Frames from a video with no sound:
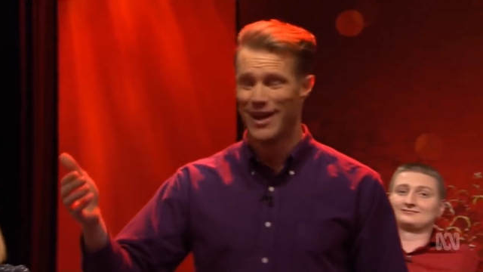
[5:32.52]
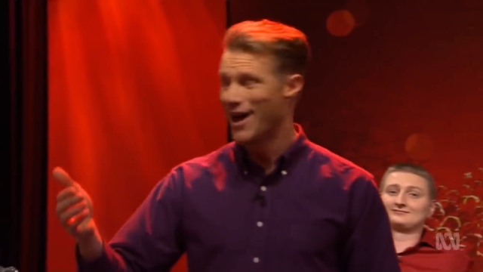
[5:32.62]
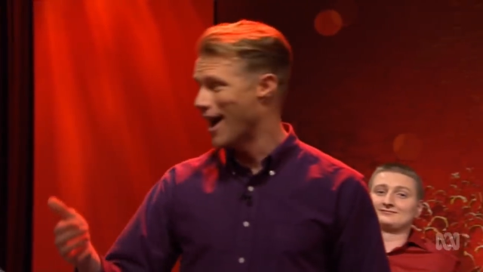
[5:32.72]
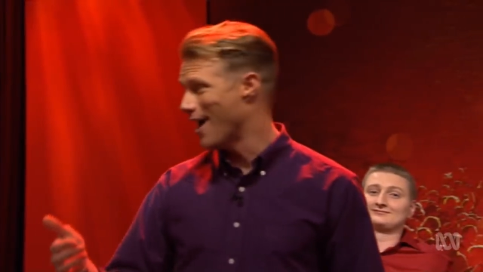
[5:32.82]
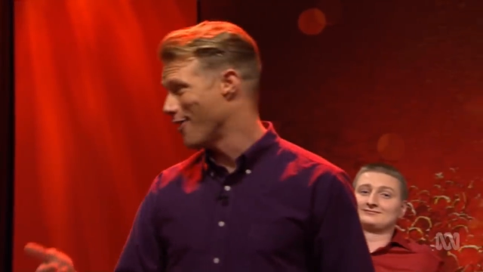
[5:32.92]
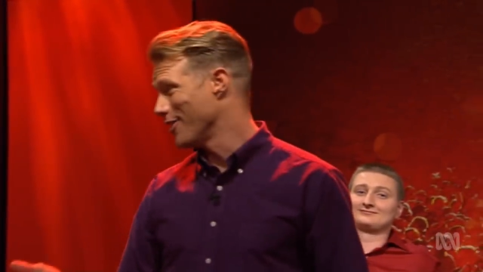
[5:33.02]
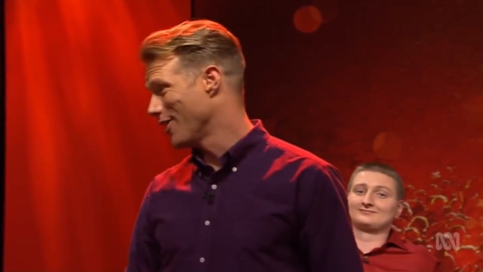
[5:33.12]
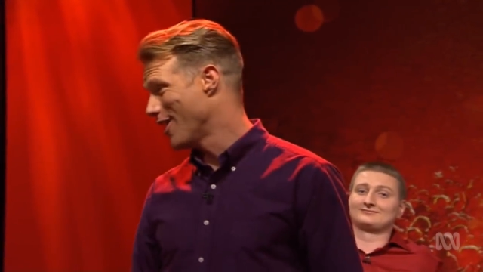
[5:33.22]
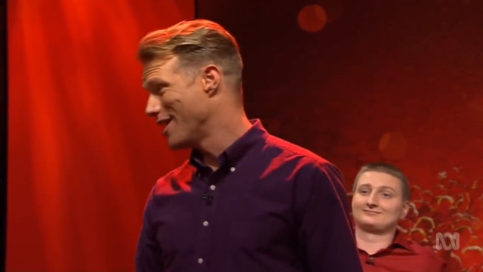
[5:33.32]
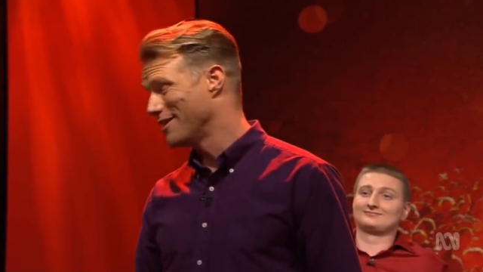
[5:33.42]
Speaker 1: uh,
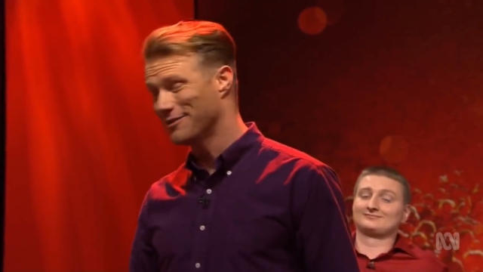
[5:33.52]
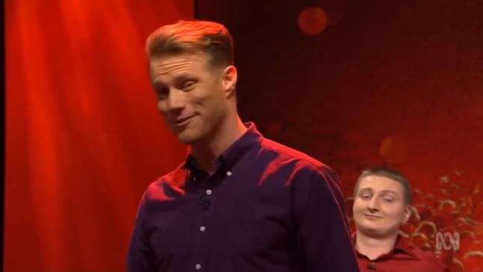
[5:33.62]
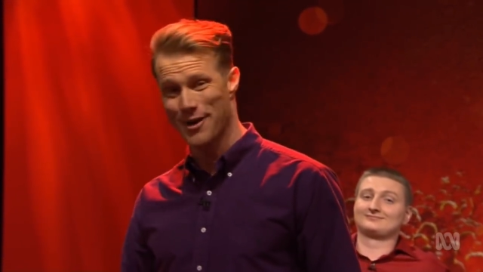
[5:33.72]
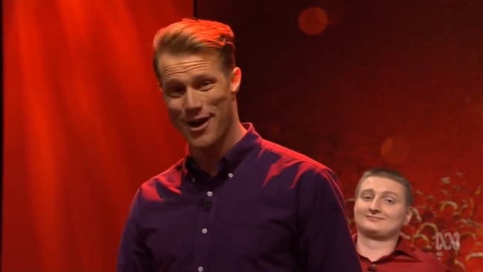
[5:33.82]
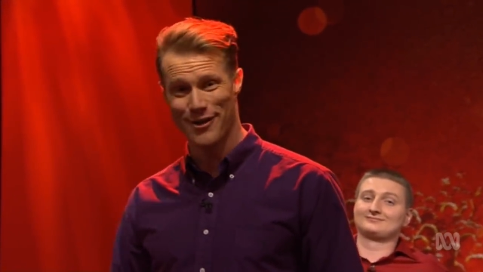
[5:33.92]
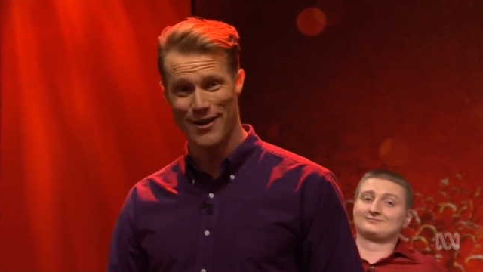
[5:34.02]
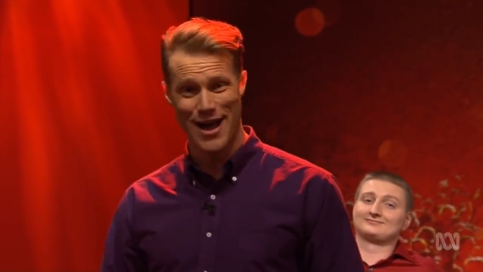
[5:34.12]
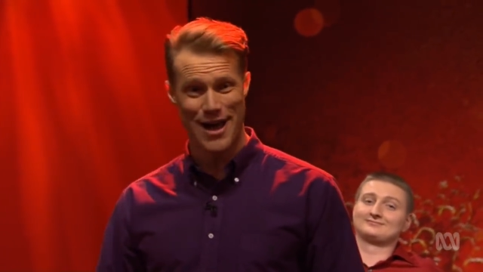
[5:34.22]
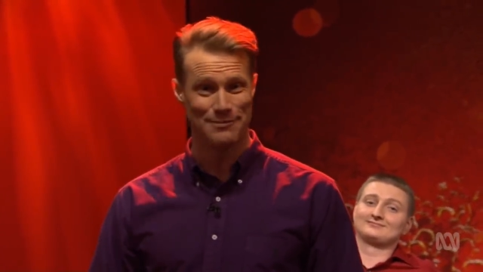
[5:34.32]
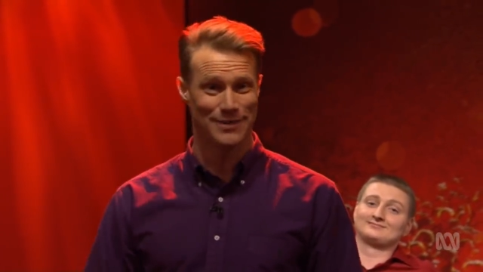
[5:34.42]
online as well.
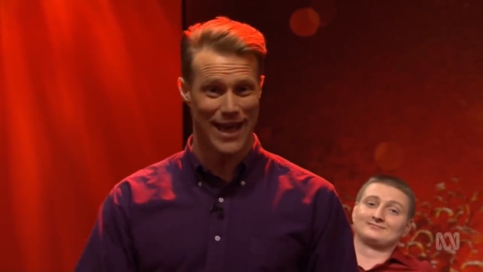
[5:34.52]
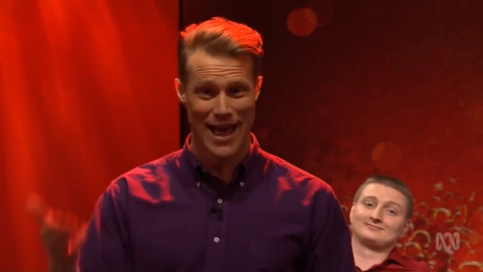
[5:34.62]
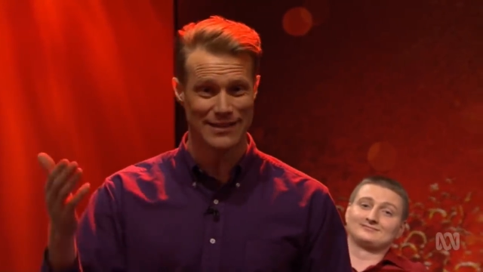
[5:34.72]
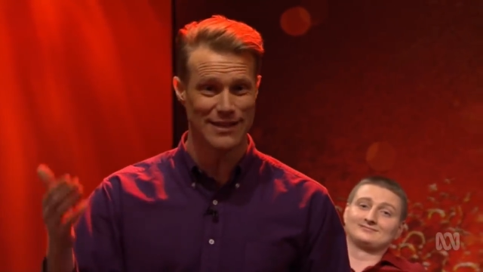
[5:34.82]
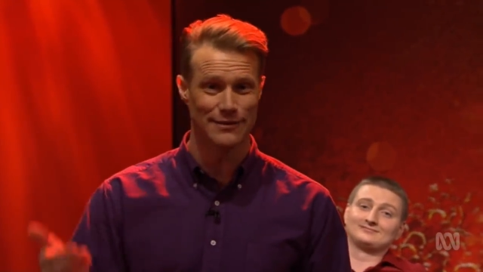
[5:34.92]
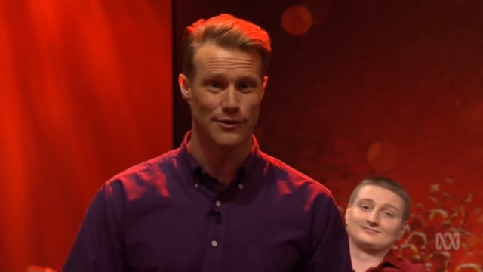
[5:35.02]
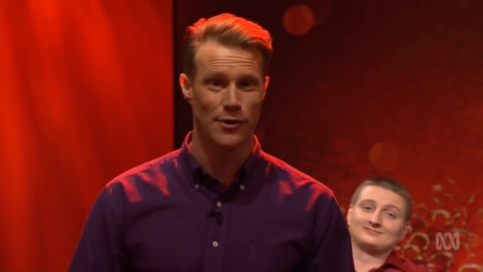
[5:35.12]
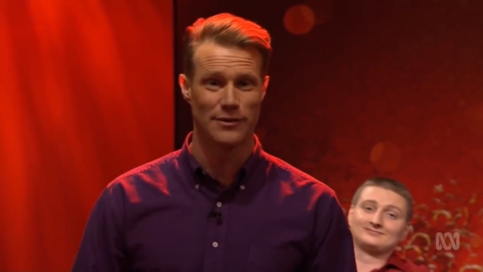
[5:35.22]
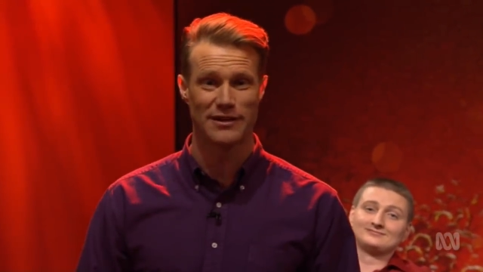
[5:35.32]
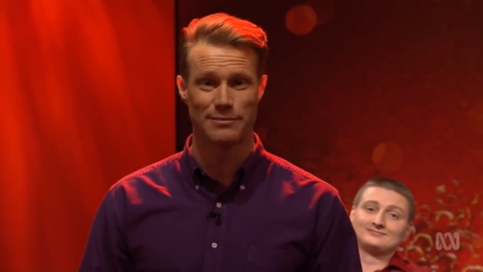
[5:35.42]
Um, Kane says, of
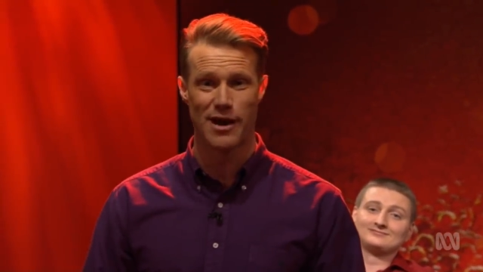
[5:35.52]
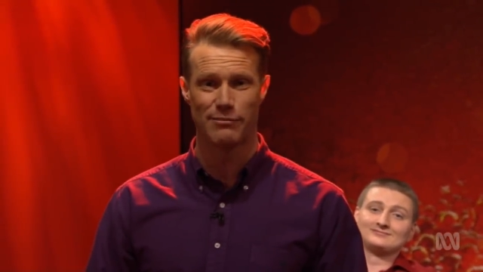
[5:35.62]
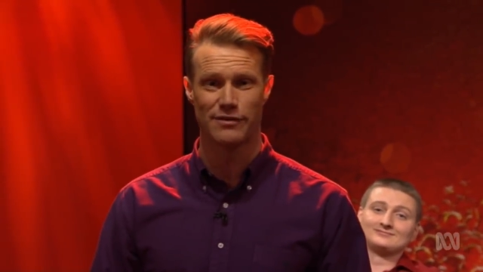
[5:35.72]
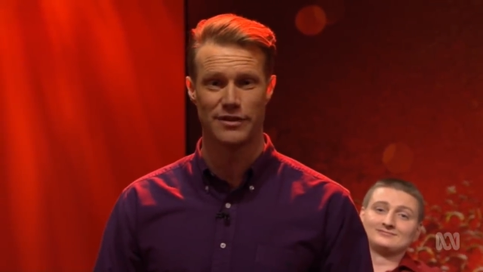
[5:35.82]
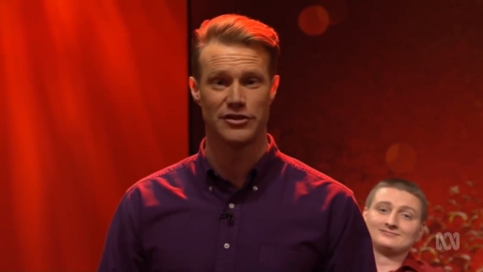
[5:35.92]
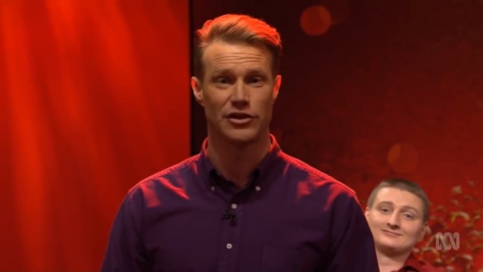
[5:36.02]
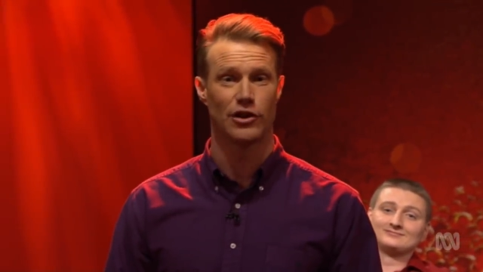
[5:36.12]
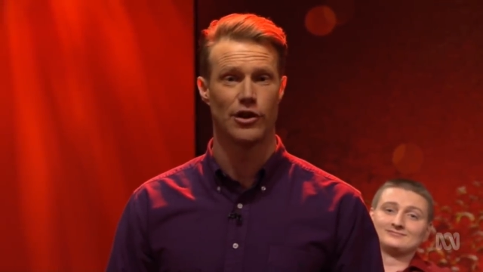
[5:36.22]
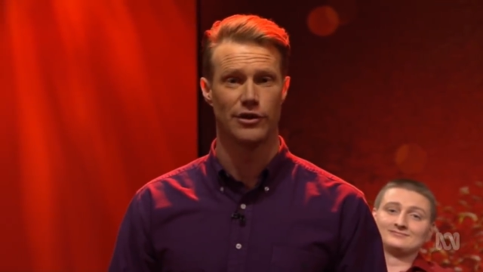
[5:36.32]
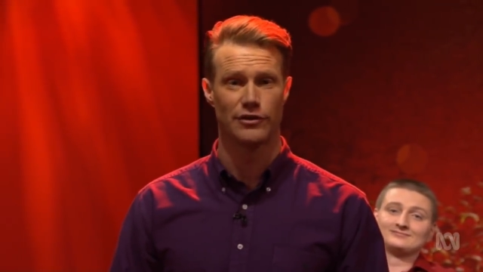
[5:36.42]
course, as male privilege,
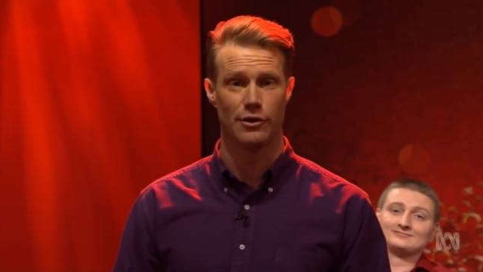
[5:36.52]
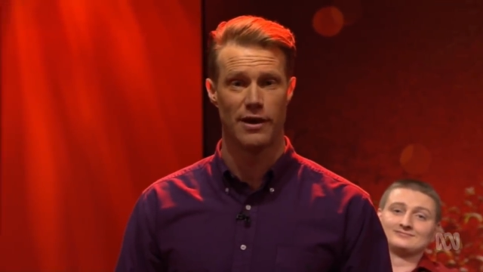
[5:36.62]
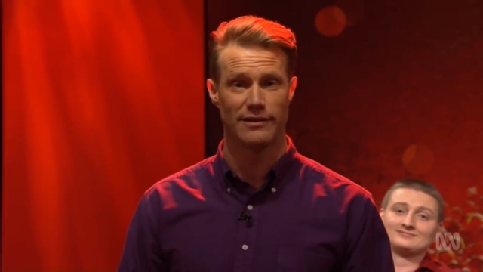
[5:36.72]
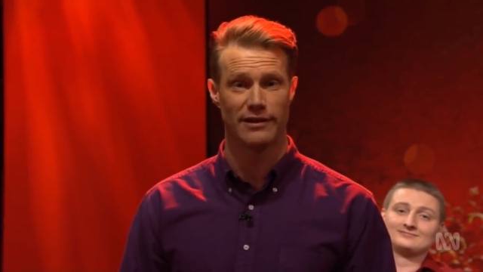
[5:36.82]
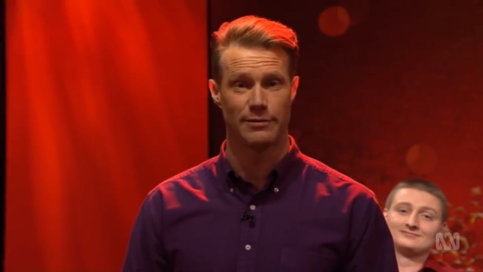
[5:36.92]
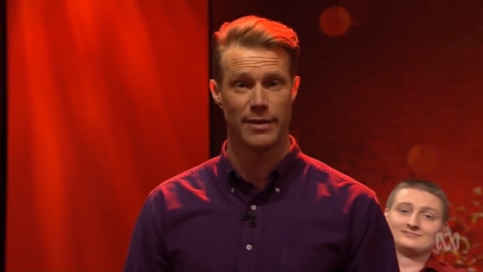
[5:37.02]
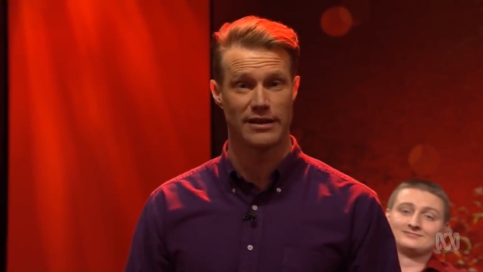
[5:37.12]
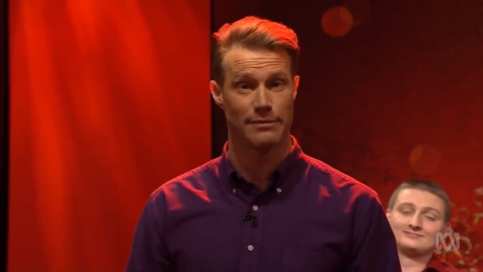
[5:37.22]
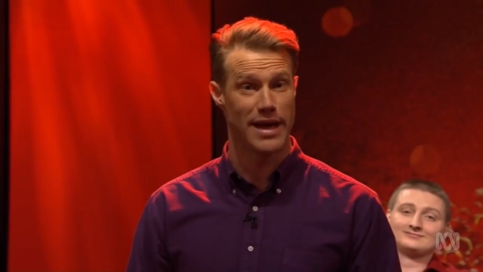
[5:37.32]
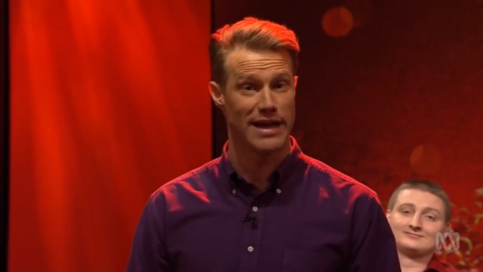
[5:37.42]
girls always
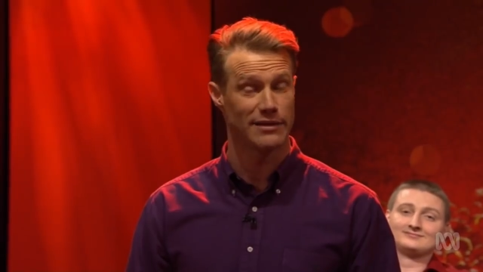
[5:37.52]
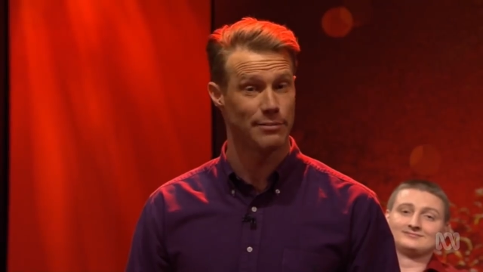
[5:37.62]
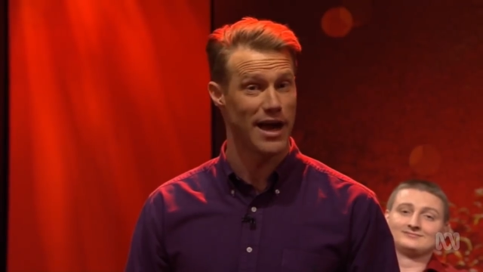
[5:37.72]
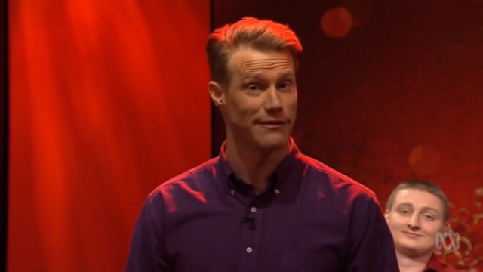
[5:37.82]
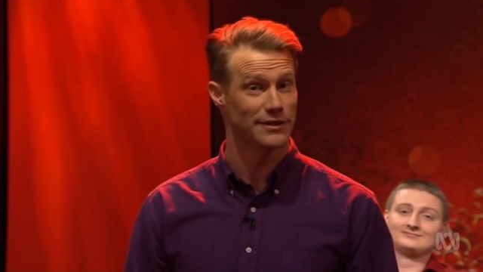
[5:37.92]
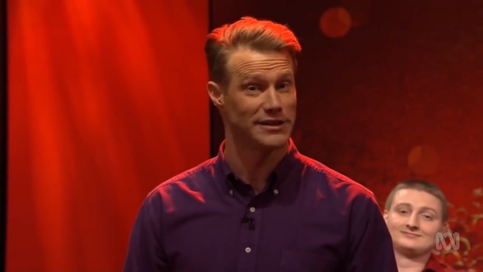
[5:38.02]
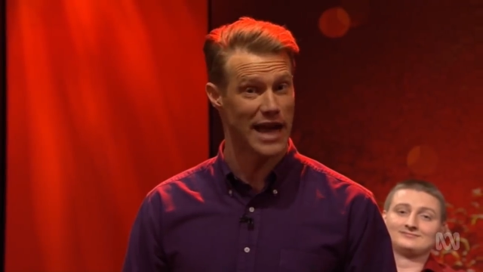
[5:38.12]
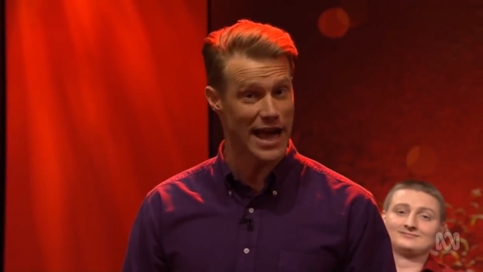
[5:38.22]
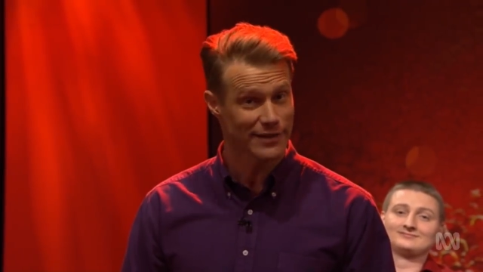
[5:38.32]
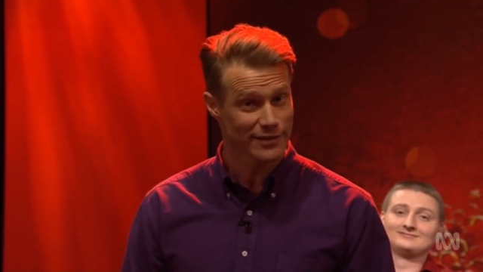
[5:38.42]
expect the man to pay for
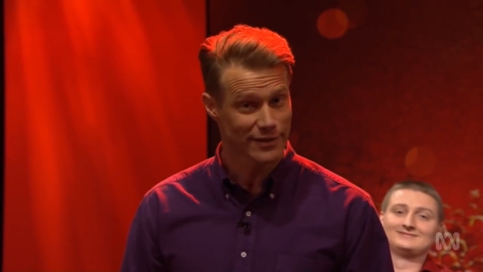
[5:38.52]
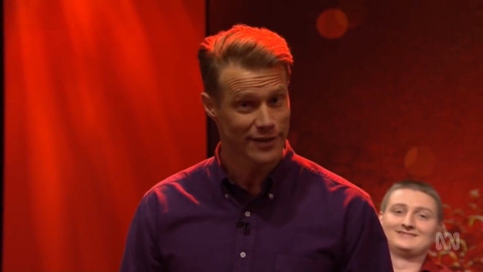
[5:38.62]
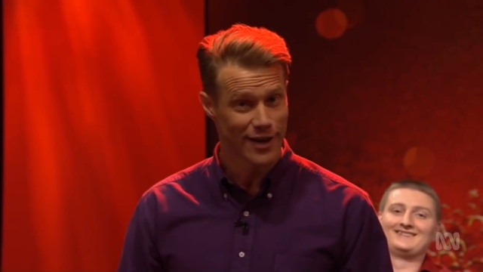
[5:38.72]
dates.